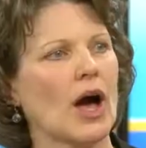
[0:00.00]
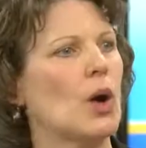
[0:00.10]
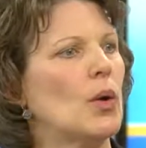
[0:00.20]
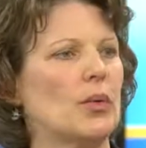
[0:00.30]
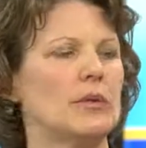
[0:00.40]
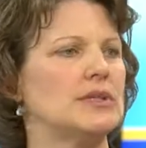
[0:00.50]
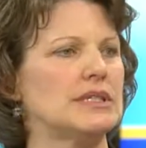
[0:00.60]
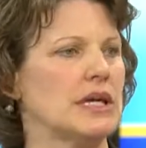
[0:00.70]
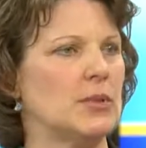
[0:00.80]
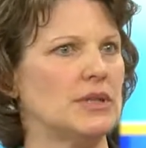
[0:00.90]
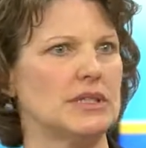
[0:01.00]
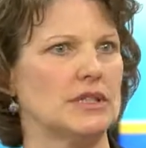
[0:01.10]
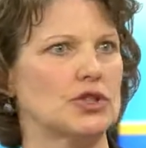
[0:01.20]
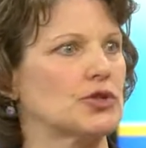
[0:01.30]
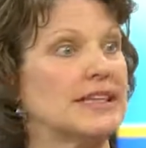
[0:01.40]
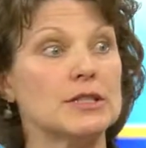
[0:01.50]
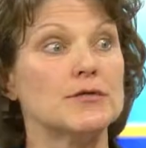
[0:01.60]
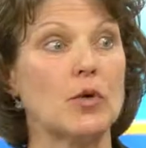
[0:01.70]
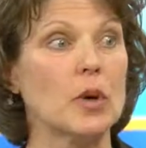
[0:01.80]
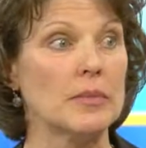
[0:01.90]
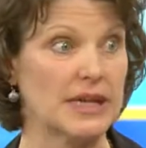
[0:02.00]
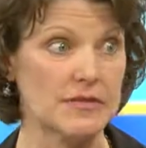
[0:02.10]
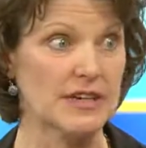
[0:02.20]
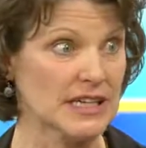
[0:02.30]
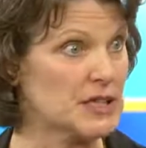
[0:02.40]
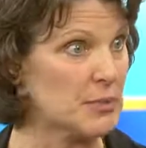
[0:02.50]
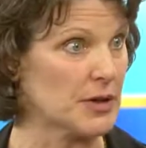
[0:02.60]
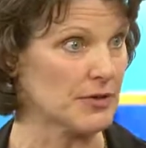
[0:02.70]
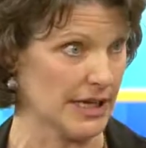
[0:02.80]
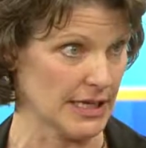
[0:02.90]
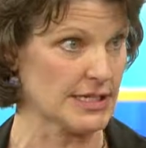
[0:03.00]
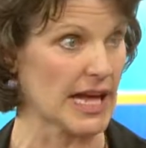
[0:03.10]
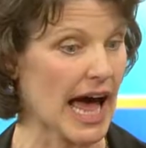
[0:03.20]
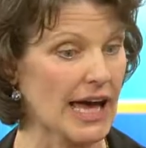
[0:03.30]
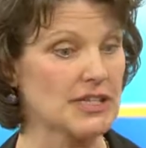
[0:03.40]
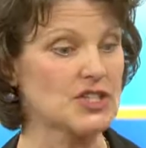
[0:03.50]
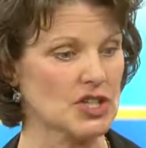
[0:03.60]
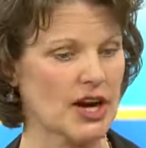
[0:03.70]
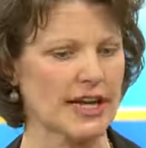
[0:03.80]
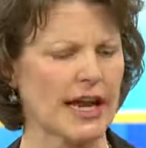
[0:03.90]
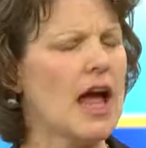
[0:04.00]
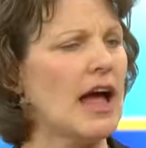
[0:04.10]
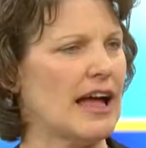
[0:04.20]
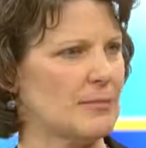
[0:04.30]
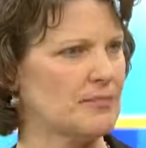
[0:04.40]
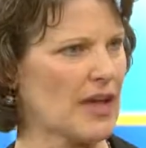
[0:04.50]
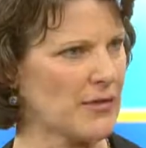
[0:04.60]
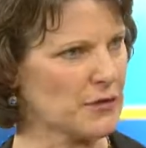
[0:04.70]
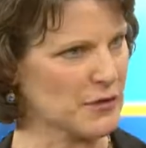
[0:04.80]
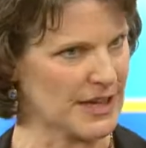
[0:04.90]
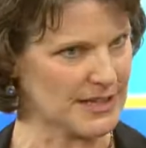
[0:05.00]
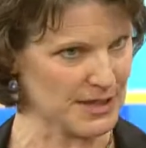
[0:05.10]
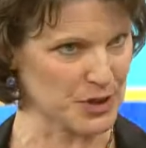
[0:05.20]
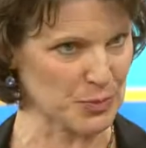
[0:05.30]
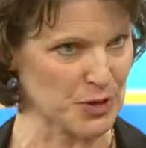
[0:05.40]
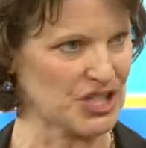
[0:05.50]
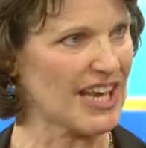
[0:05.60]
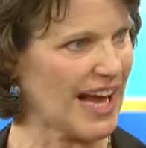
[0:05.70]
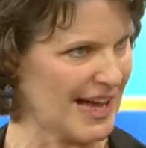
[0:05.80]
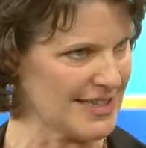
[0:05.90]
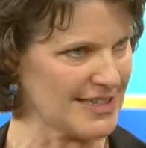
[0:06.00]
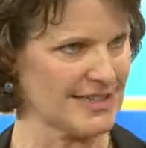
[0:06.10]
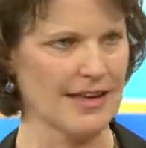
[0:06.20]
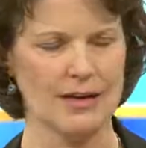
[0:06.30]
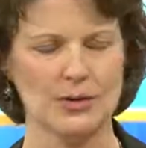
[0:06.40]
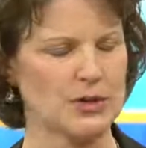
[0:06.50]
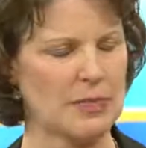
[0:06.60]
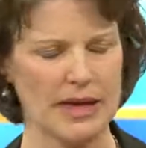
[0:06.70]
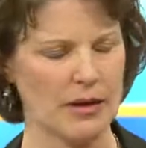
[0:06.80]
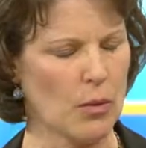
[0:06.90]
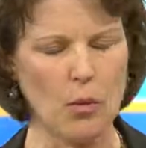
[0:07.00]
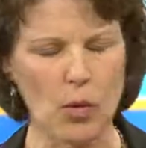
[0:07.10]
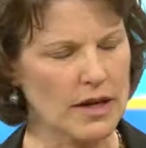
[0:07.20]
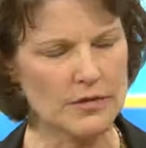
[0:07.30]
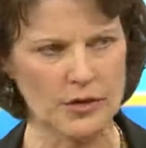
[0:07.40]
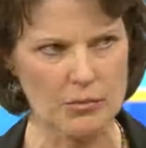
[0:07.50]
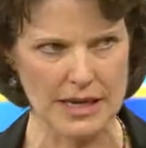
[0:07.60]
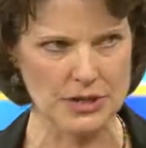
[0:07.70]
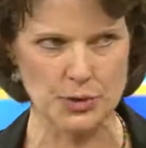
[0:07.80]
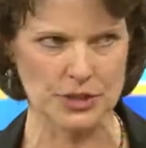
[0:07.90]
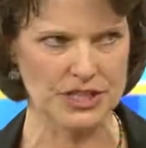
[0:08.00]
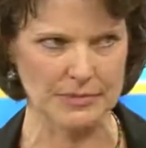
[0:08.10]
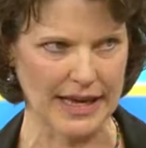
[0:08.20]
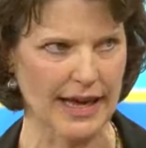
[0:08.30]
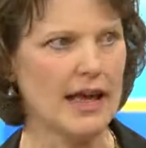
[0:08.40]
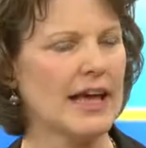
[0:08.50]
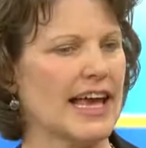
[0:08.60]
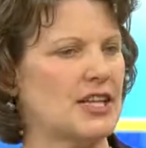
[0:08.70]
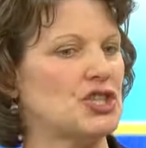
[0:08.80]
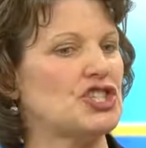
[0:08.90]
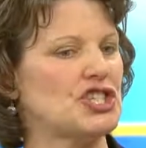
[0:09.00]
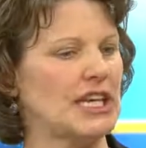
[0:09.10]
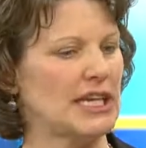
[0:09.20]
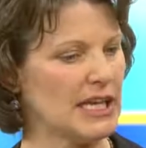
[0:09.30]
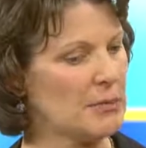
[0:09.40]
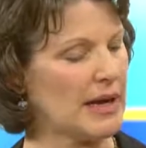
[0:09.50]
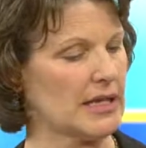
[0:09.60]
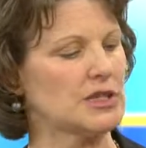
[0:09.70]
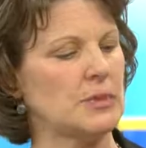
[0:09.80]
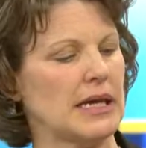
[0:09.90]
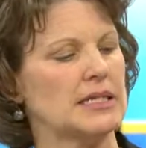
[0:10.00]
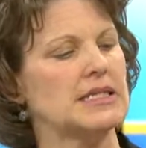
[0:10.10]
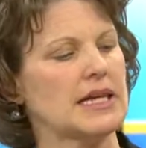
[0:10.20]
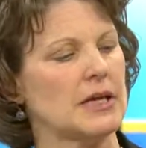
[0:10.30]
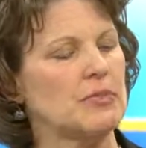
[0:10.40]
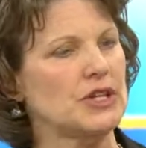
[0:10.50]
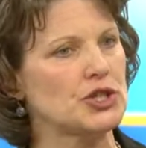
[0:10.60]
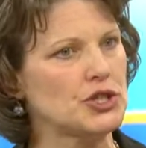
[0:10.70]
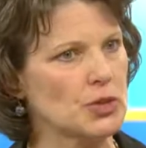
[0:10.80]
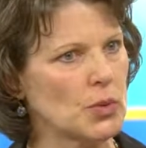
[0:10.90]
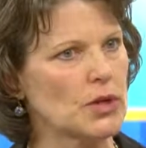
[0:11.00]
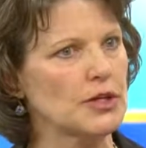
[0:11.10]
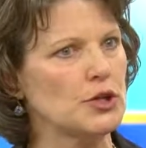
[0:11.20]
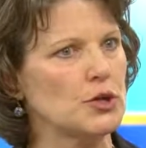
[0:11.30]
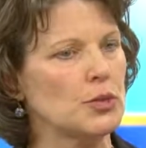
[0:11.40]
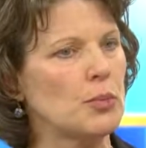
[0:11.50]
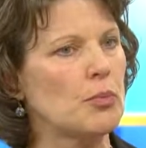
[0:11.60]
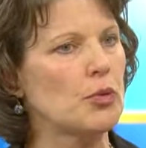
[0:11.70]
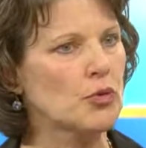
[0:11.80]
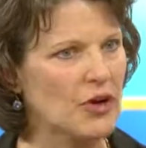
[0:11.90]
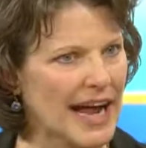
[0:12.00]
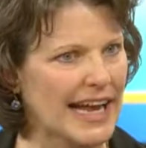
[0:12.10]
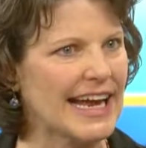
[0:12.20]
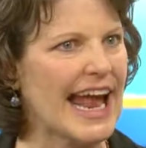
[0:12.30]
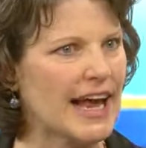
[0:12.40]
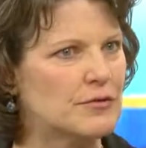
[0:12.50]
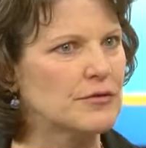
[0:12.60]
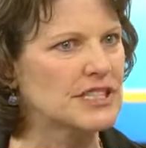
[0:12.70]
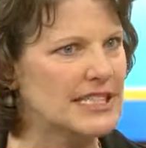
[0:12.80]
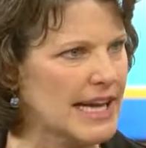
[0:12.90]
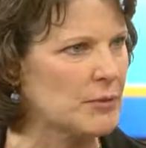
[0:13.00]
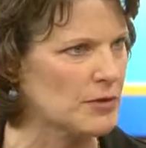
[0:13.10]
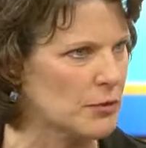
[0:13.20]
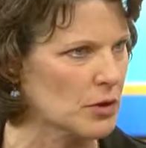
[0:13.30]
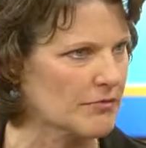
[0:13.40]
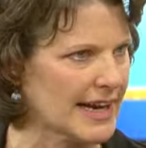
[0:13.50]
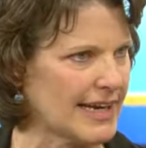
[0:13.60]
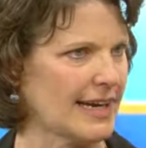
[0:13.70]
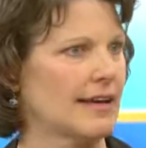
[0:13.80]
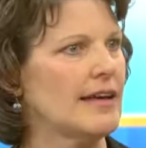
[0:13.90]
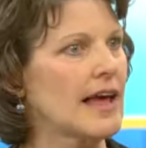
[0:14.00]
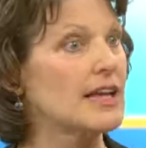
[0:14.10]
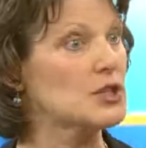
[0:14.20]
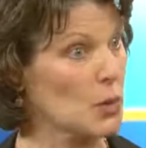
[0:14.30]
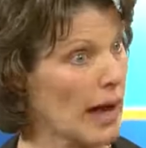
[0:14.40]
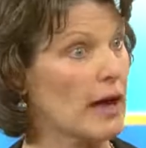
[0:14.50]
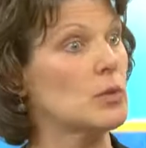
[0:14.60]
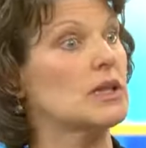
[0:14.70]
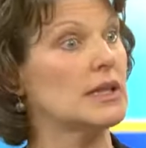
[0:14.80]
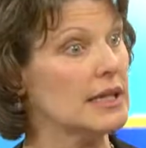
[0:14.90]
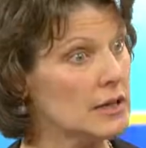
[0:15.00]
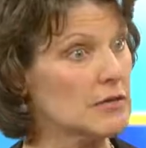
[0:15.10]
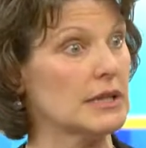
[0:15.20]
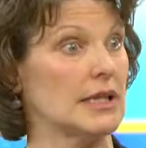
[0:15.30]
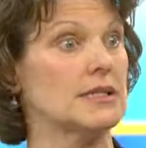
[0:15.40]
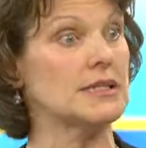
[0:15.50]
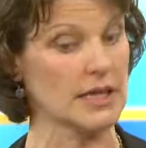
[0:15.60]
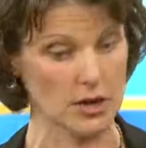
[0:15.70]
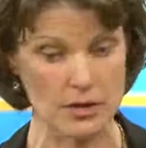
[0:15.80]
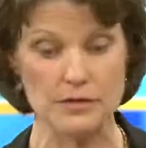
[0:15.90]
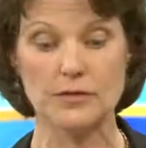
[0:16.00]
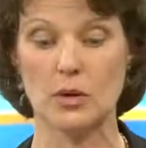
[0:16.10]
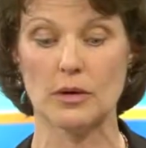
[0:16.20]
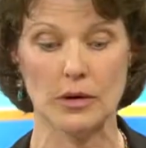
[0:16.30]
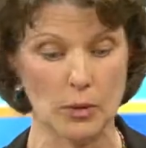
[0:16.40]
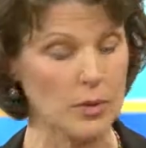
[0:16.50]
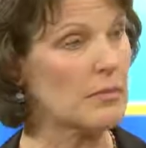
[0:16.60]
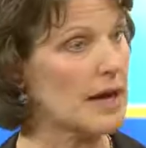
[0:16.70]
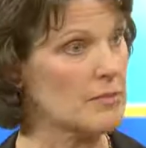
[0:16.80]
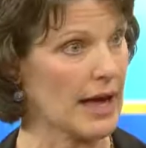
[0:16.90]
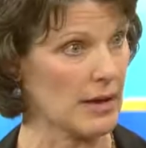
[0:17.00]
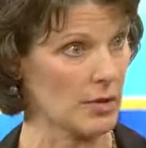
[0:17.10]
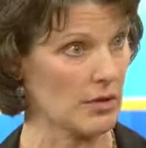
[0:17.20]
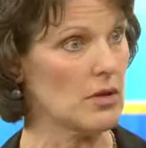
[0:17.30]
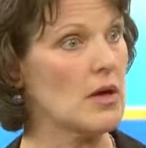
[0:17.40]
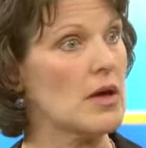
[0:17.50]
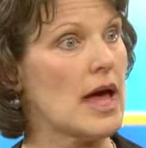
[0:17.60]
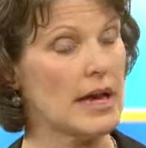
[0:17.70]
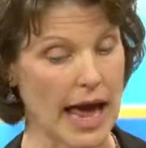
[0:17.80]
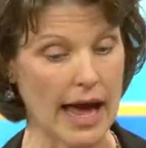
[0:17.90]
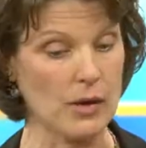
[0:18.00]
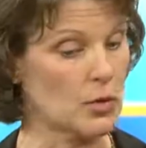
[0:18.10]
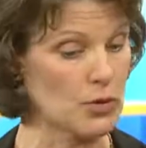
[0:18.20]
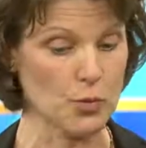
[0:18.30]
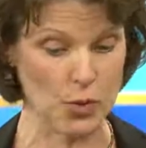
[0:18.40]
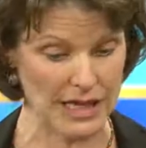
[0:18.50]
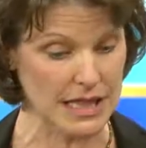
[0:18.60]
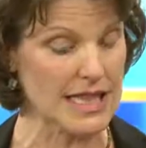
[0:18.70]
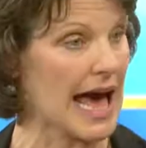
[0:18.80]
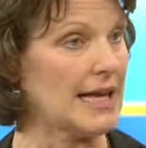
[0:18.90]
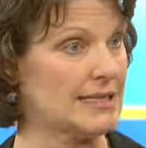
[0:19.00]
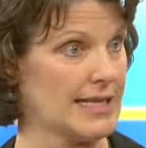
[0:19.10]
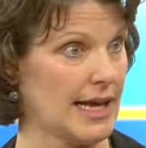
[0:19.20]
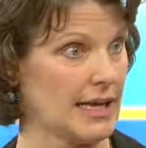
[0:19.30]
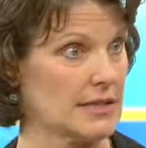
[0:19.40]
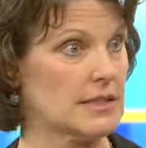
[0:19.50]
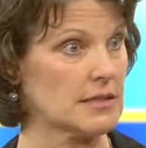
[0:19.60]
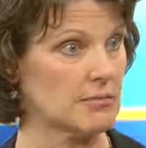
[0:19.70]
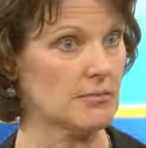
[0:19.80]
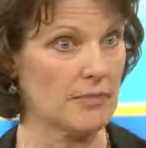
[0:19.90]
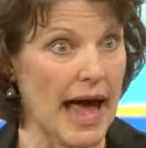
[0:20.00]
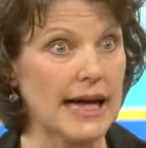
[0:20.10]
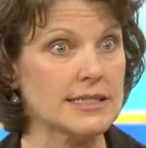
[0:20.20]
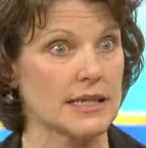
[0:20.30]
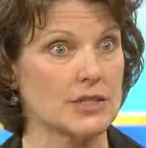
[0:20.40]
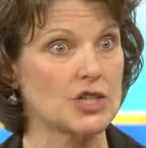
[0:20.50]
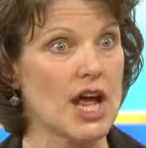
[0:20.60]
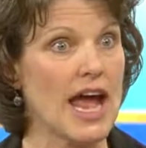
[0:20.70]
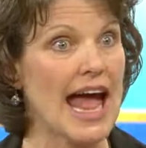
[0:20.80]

Oh, it was a transformative experience. I started, I have a friend, Sister Bridget Haas, who's been a wonderful mentor to me. And she emailed me and said, be sure you pray every day before writing. And so I would literally sit on the floor, open my Bible, and I would read that day's passage.